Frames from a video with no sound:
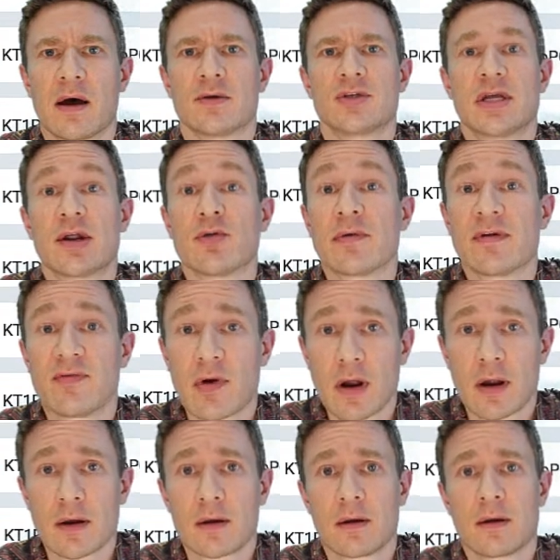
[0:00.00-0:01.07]
generative
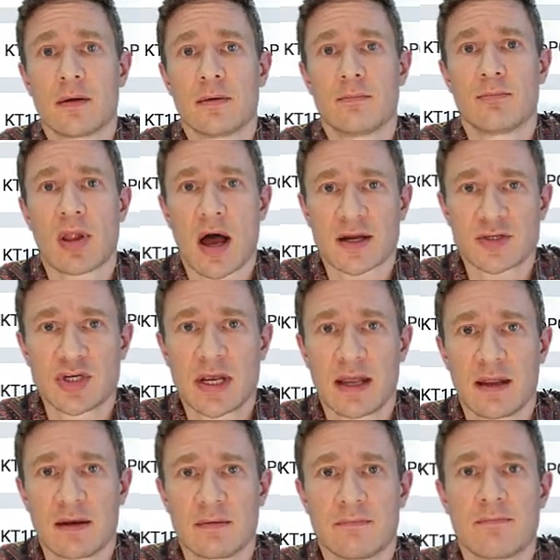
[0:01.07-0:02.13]
art,
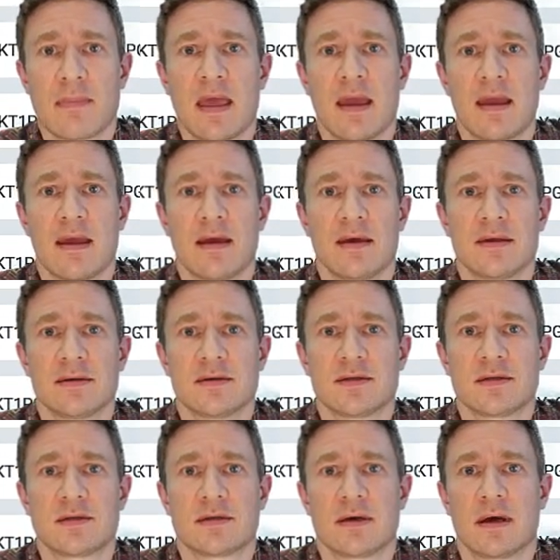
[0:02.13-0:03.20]
blockchain, and
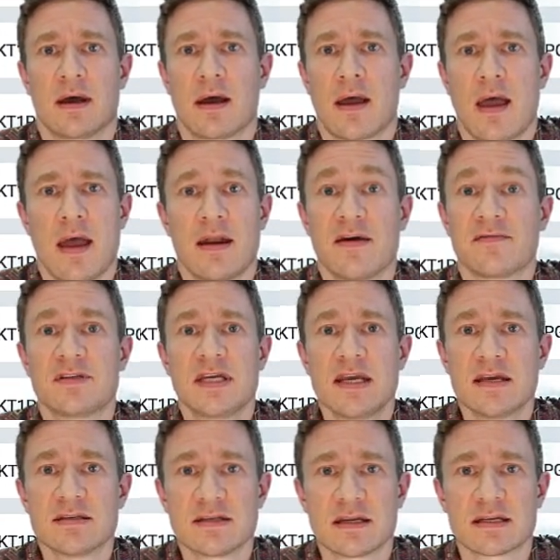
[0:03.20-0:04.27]
uh,
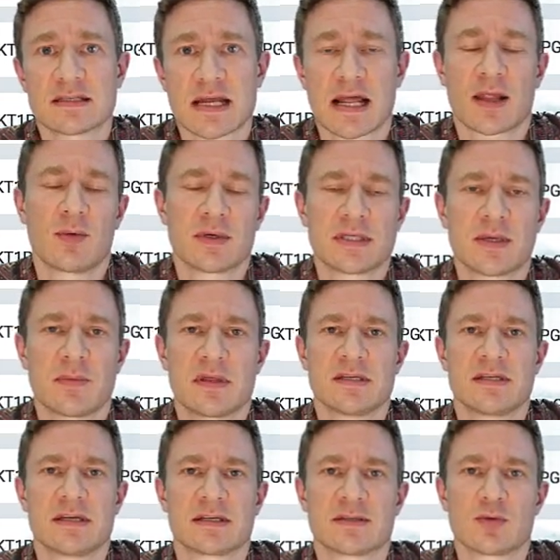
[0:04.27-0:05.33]
NFTs and exactly what some of
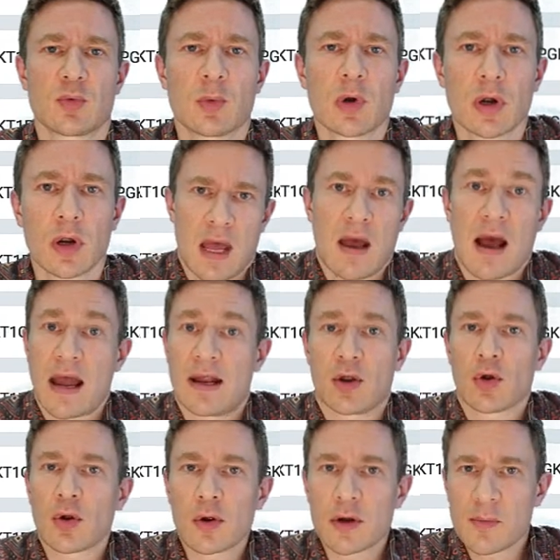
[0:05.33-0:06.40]
these things were. I had
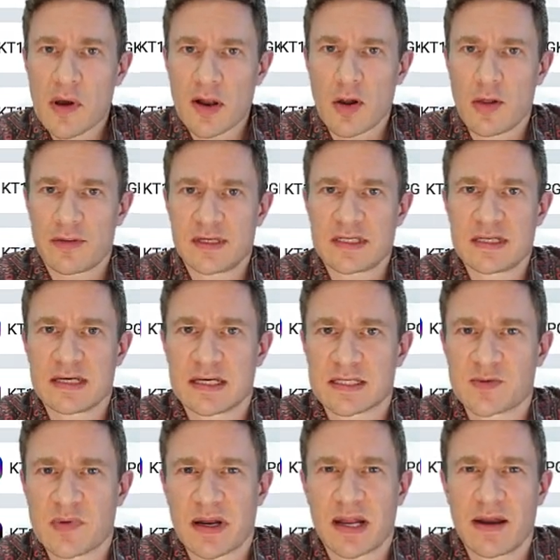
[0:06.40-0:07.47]
heard about all these
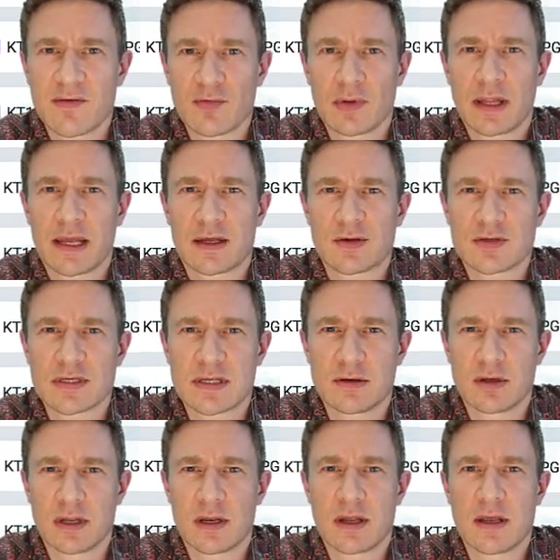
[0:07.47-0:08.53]
things, but I never really
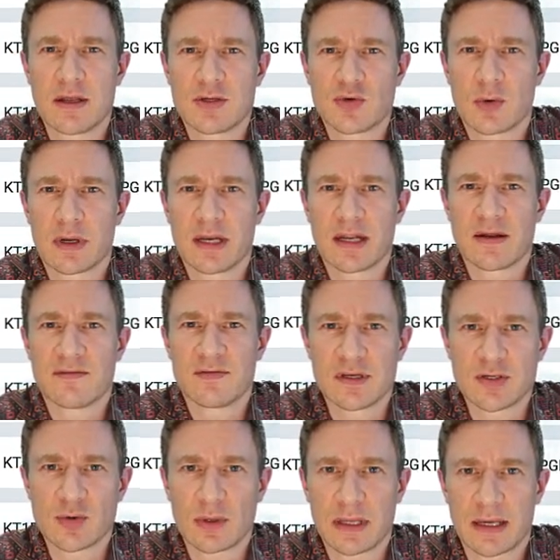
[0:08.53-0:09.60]
understood each one
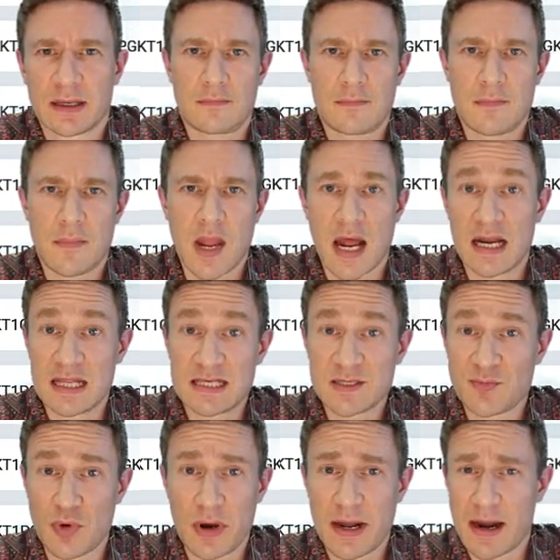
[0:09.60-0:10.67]
individually. And at this
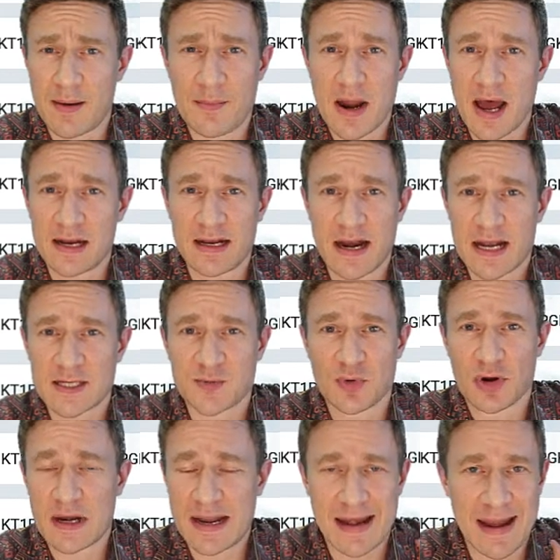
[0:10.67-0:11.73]
point, I'm not an
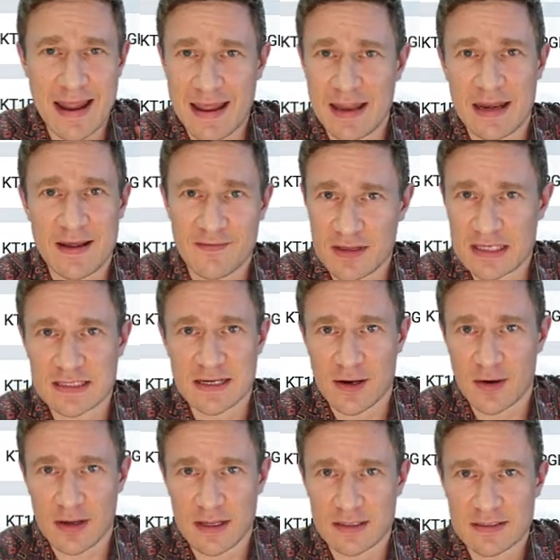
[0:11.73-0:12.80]
expert in any of these
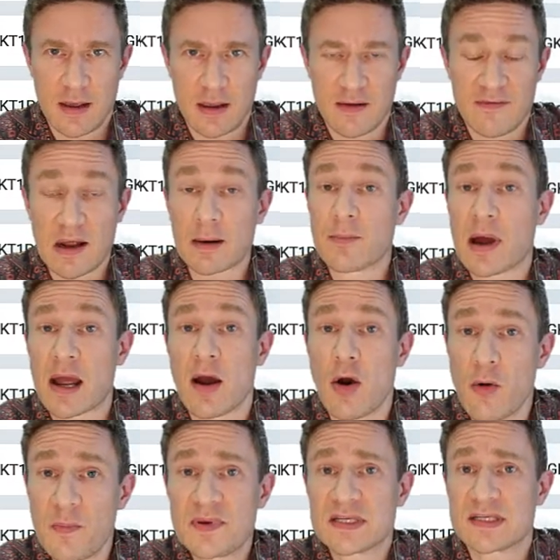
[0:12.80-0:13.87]
areas. In fact, my
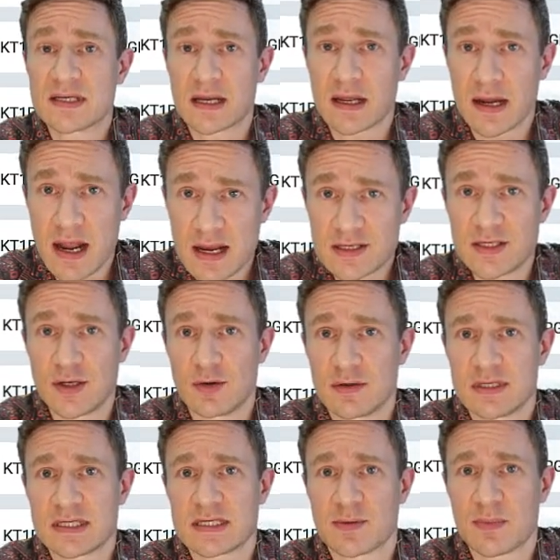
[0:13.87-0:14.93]
hope is to connect you
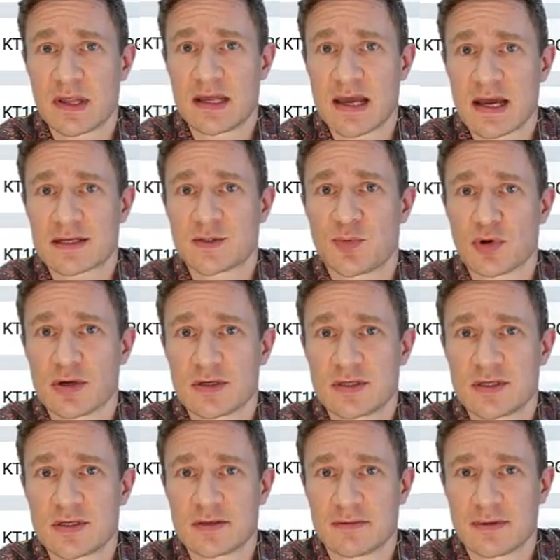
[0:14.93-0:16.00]
to some of the
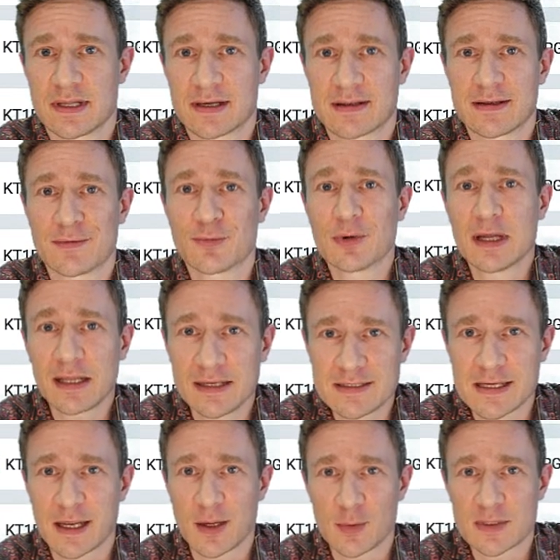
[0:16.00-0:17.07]
experts that can really
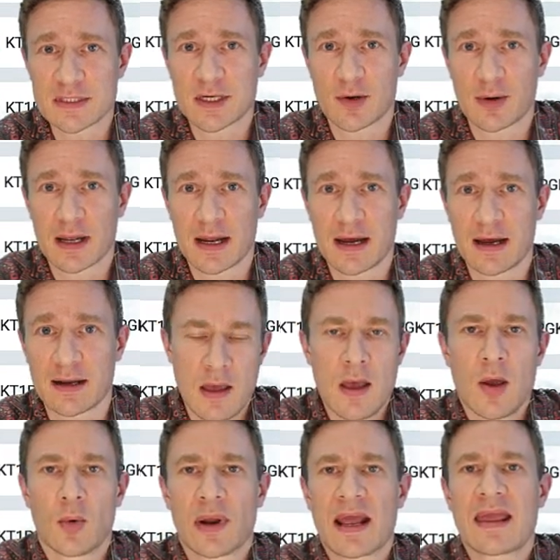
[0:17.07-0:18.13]
tell you what's going on.
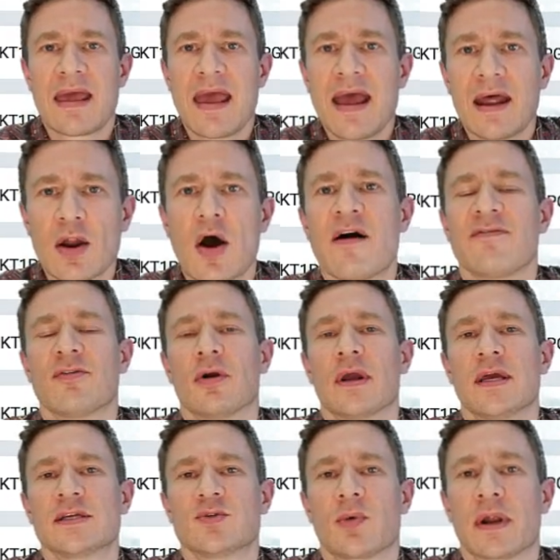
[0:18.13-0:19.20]
What I can offer
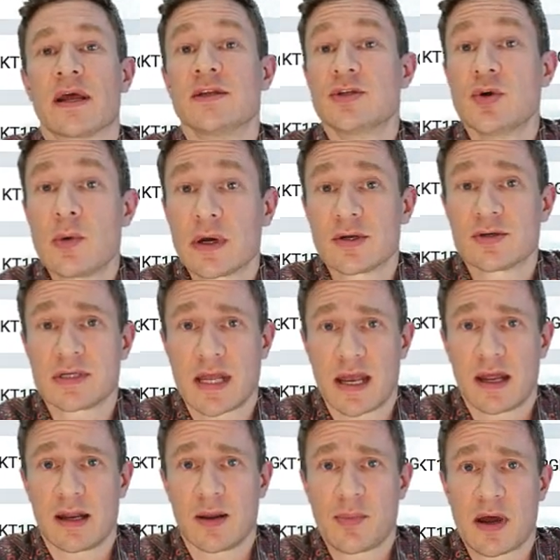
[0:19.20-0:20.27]
is what I do
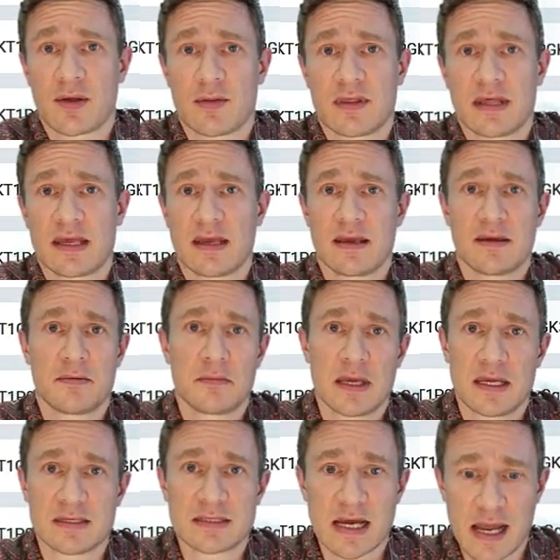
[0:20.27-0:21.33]
understand about the
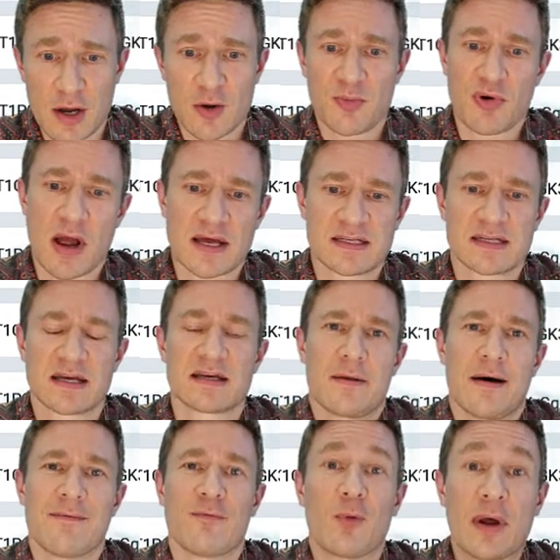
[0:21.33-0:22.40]
entire process
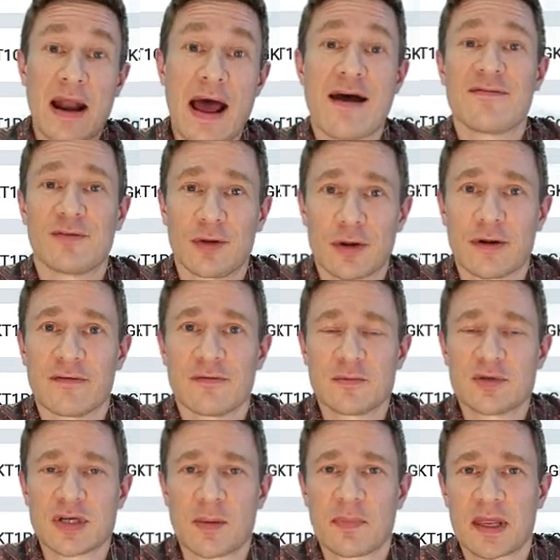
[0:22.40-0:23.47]
of what I've learned
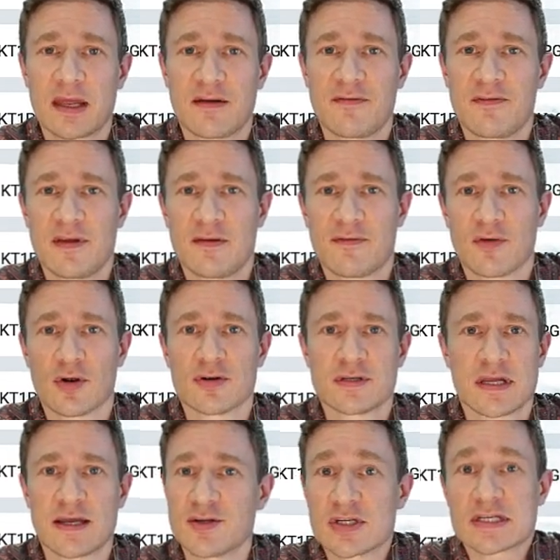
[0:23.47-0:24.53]
from jumping in feet
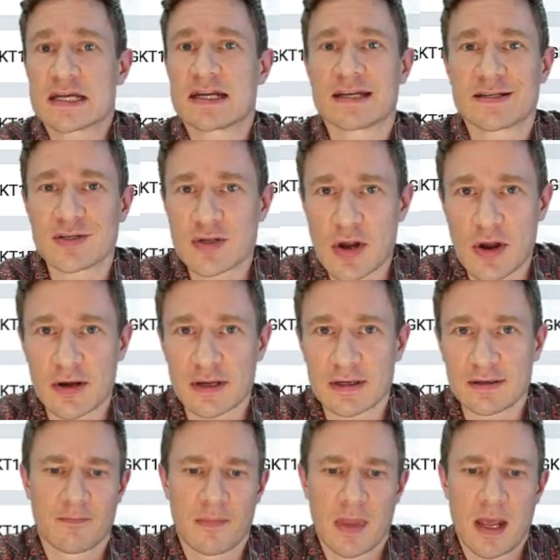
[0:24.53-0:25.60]
first and just getting
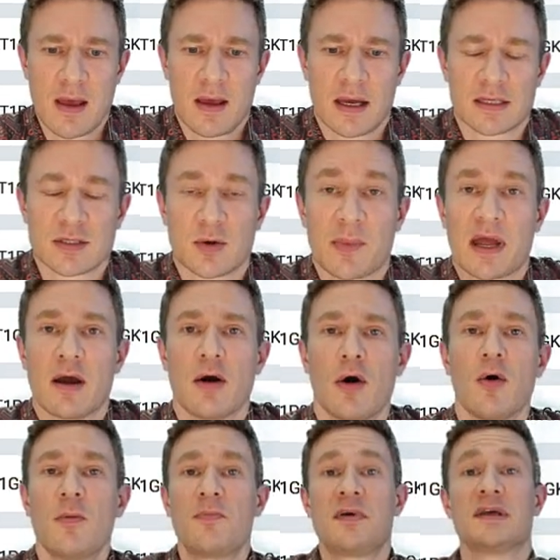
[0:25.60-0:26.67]
started. And so my
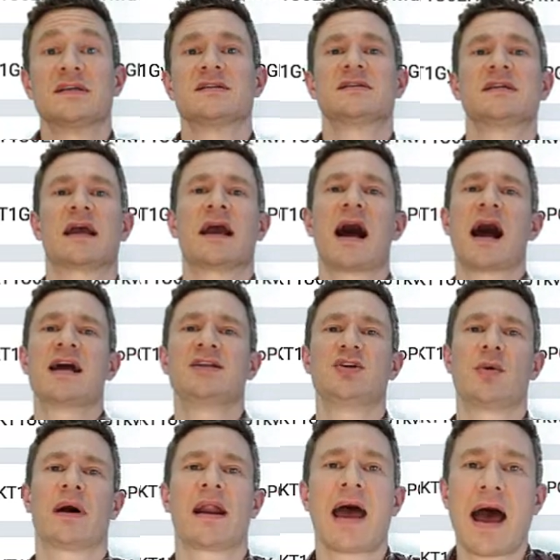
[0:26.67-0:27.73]
hope is to guide
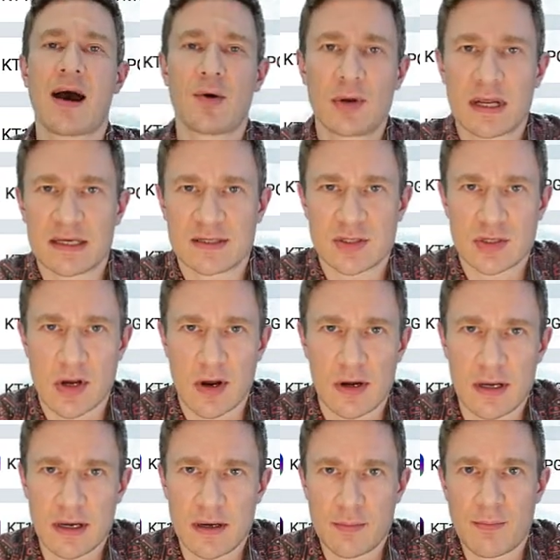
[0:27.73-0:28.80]
you on how to get
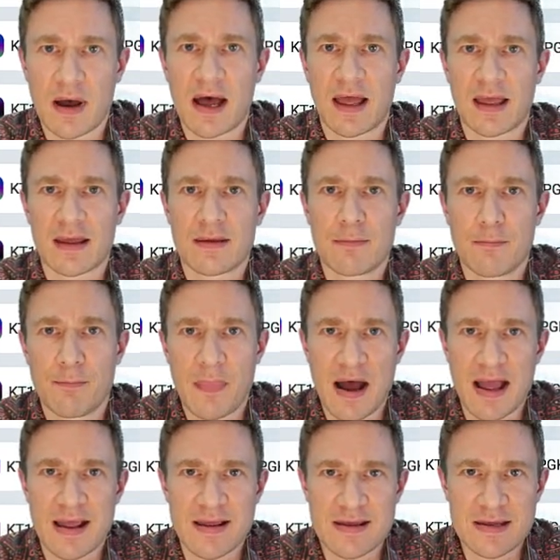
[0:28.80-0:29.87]
started by
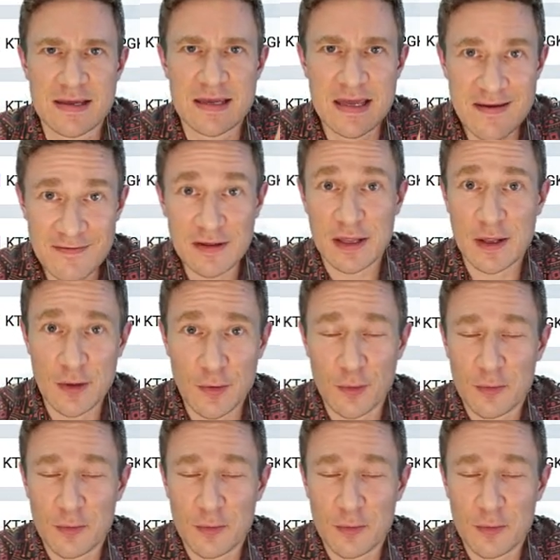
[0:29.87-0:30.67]
by giving you